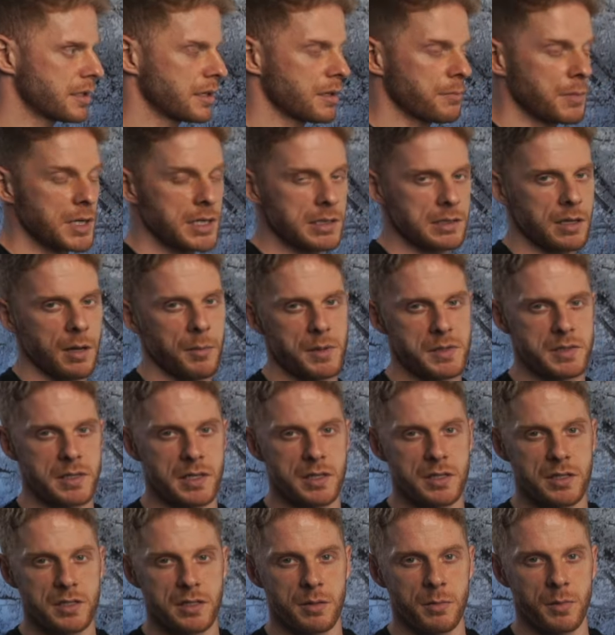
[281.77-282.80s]
In the meantime, I'll
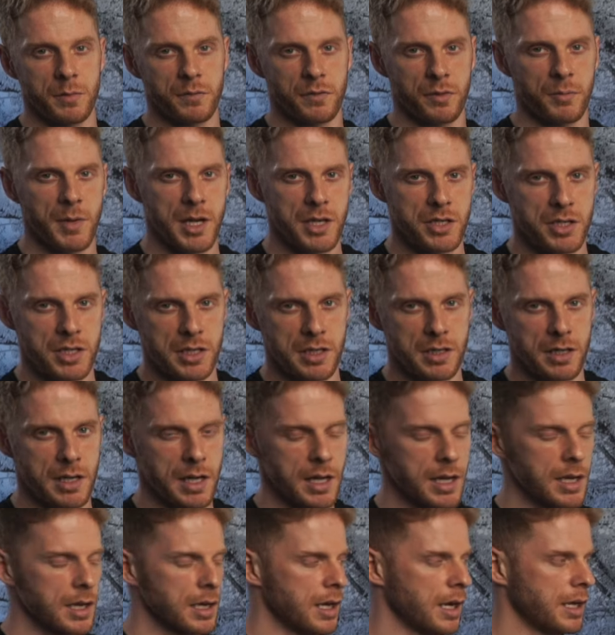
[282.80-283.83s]
send you some information
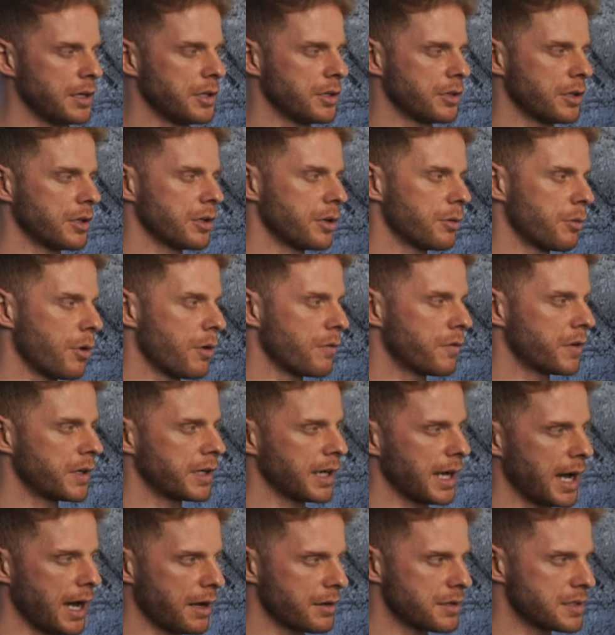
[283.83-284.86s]
and you can go over
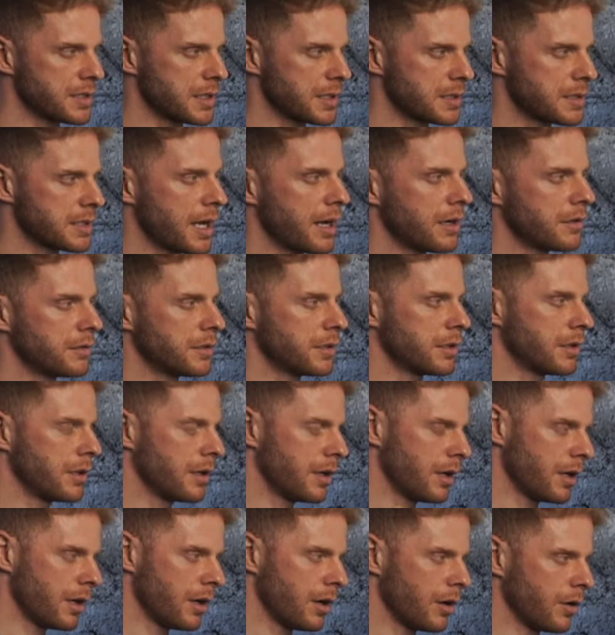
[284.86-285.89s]
it. How does that sound?
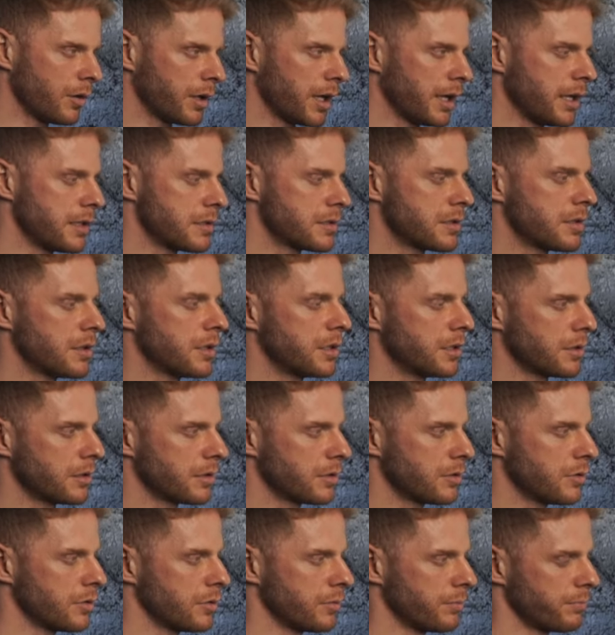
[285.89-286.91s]
Okay, it's good,
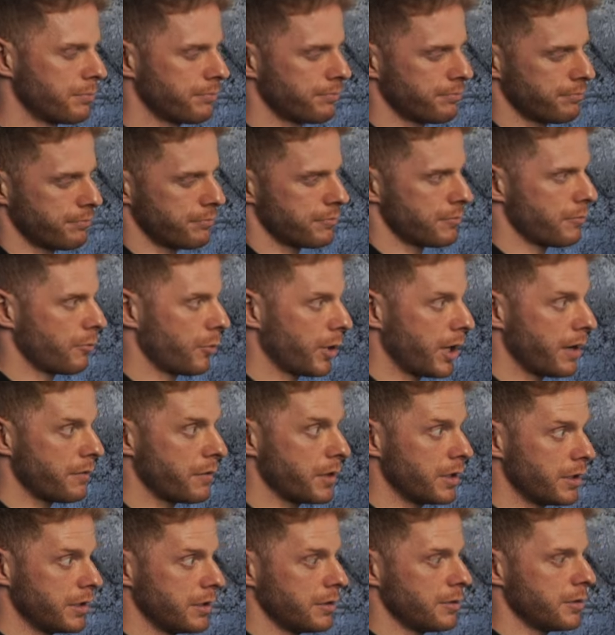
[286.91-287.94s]
cool. Whatever
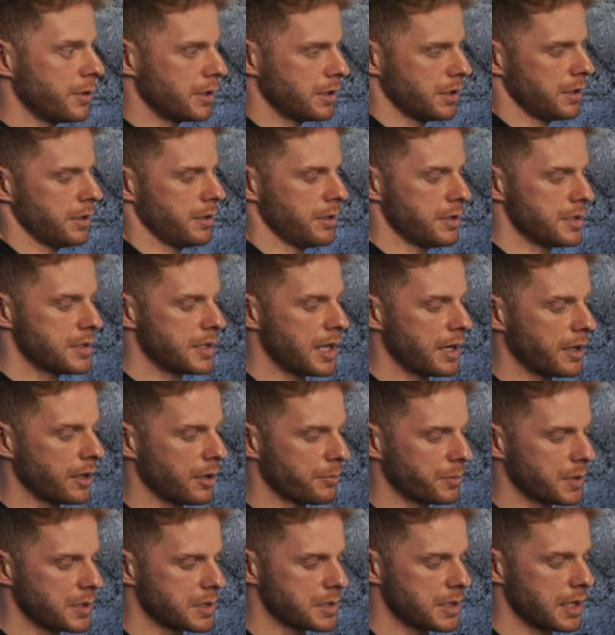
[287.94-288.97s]
you're doing, you're setting
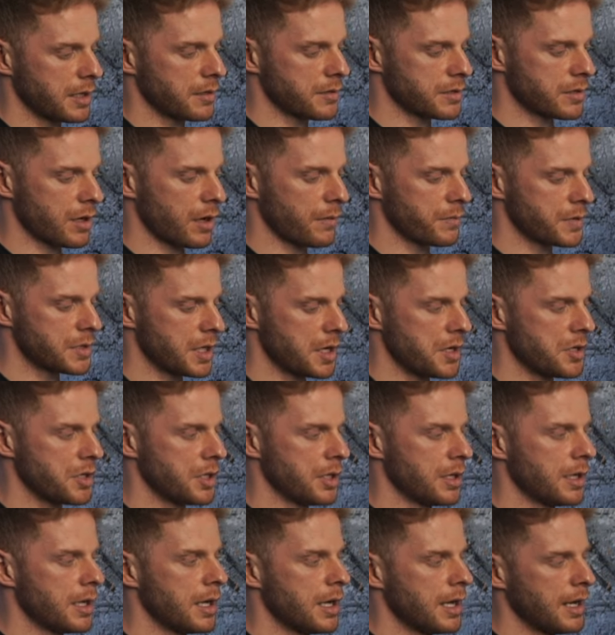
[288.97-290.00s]
up this sales
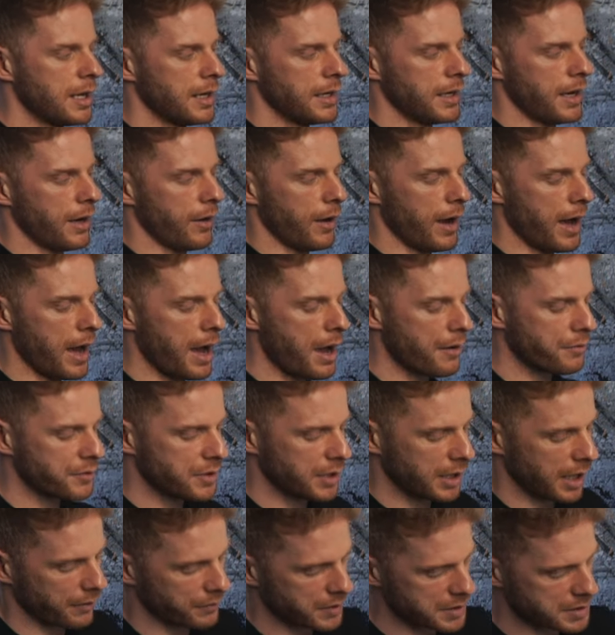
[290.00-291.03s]
conversation. Now, after
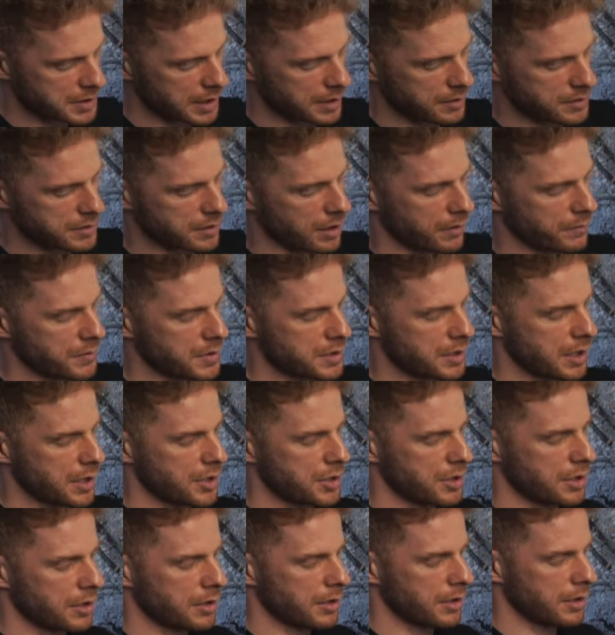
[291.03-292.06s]
you have the sales
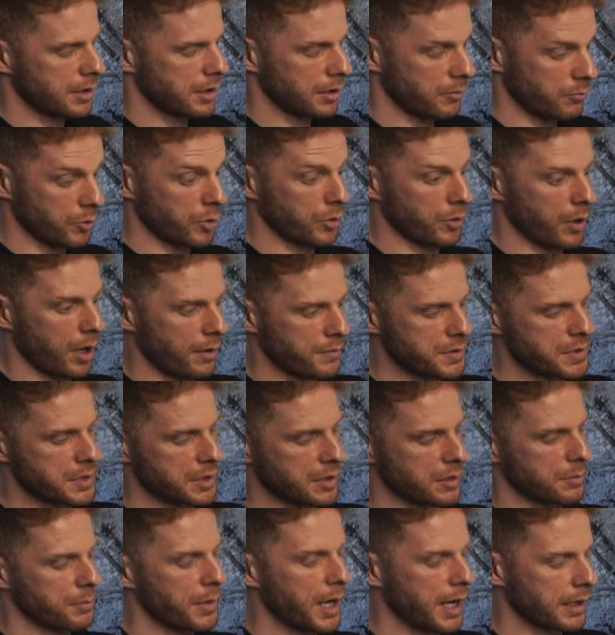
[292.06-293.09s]
conversation, and we'll
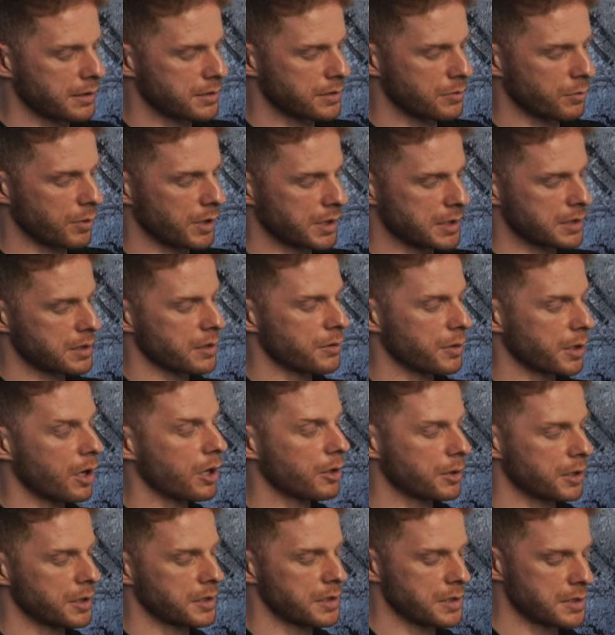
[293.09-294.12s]
obviously come back to what's going
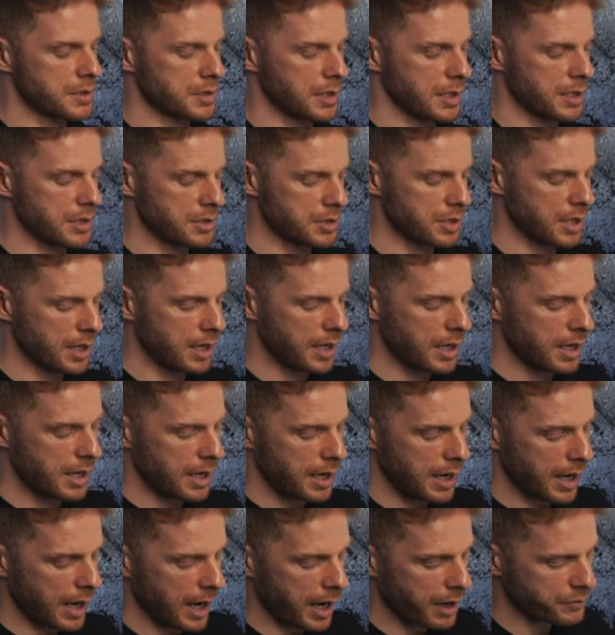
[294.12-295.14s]
on in this stage,
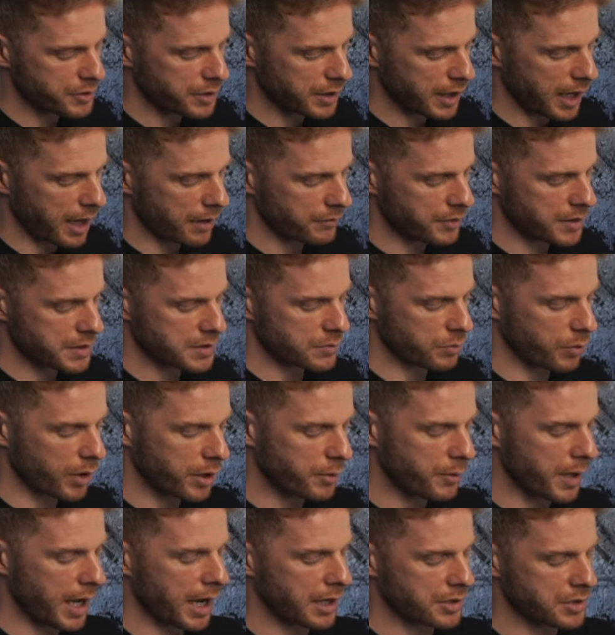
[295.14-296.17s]
after you have this, what
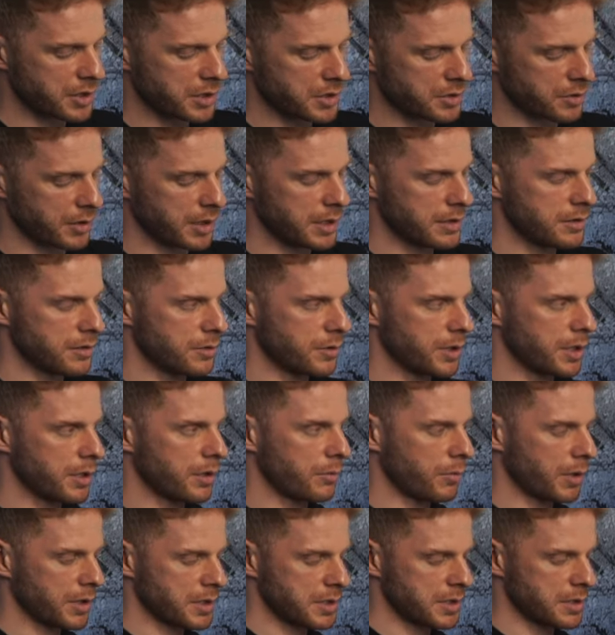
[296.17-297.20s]
are we actually trying to do
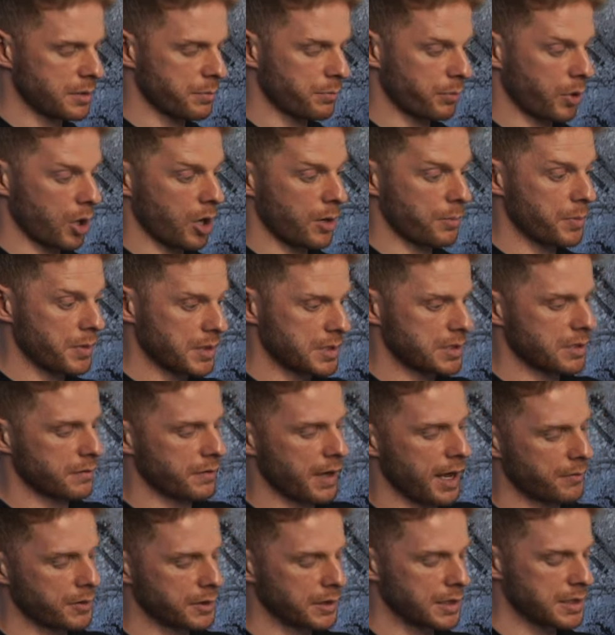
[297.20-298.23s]
here? What's the purpose of
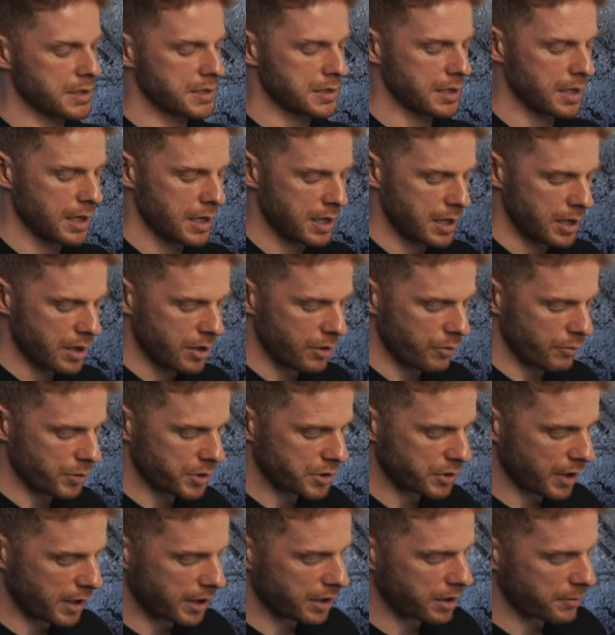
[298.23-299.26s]
having this? We're
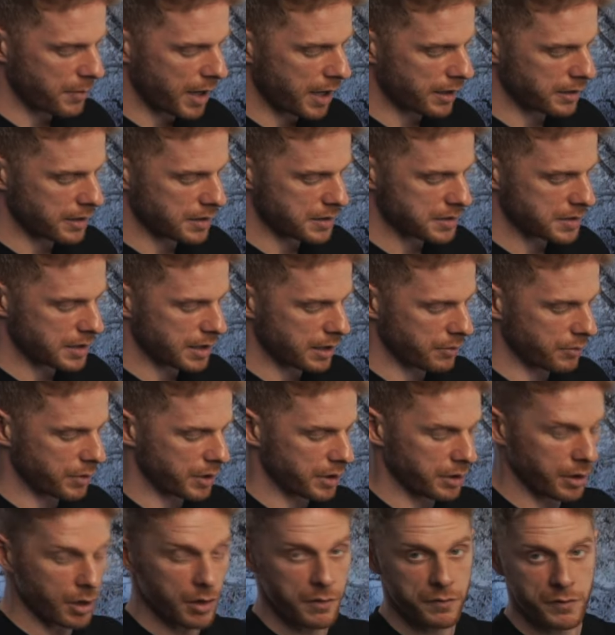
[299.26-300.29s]
trying to come out of this thing with
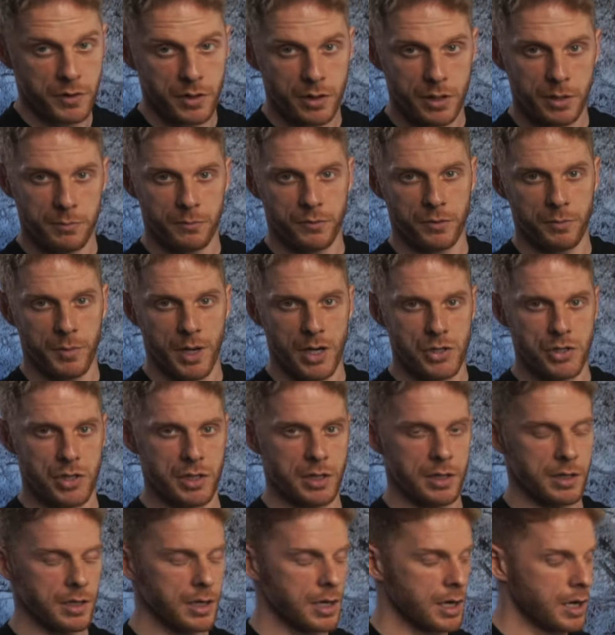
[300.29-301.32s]
enough good
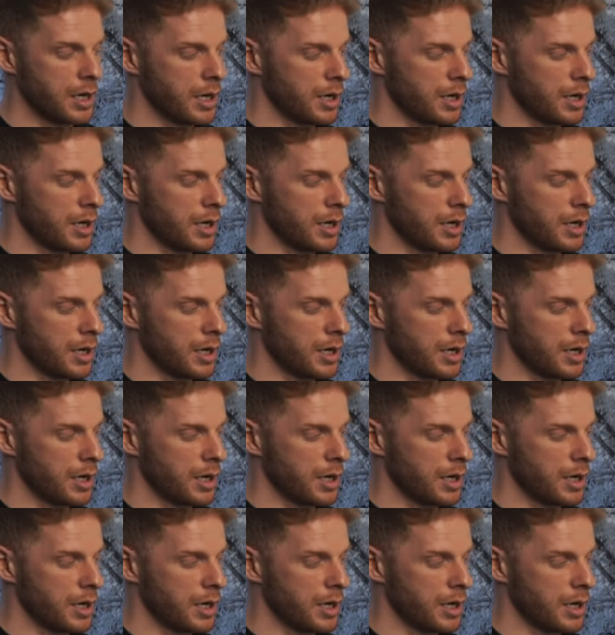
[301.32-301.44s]
information.